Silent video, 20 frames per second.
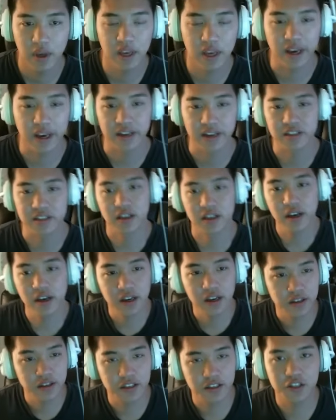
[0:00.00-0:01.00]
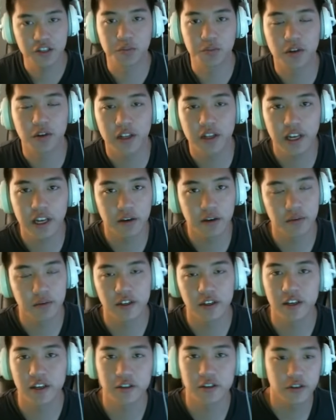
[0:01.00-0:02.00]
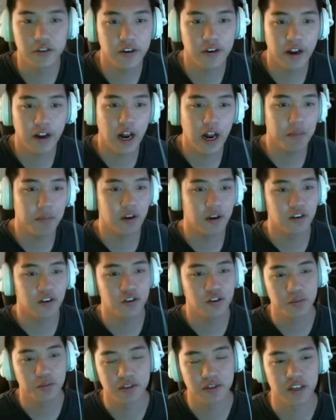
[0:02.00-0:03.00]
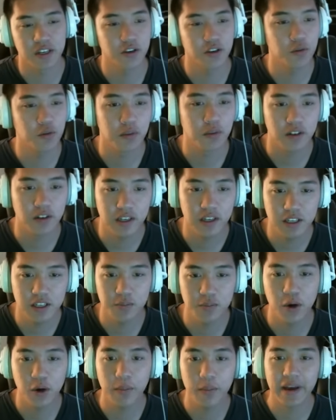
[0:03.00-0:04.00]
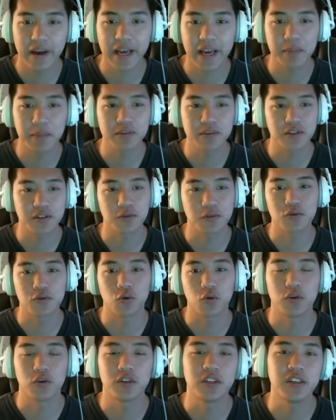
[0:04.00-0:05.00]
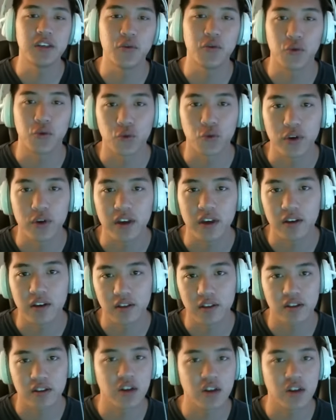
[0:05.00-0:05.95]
Hey guys, this is Merlini of MerliniDota, and I'm here to present you Merlini's Mailbag episode 23. The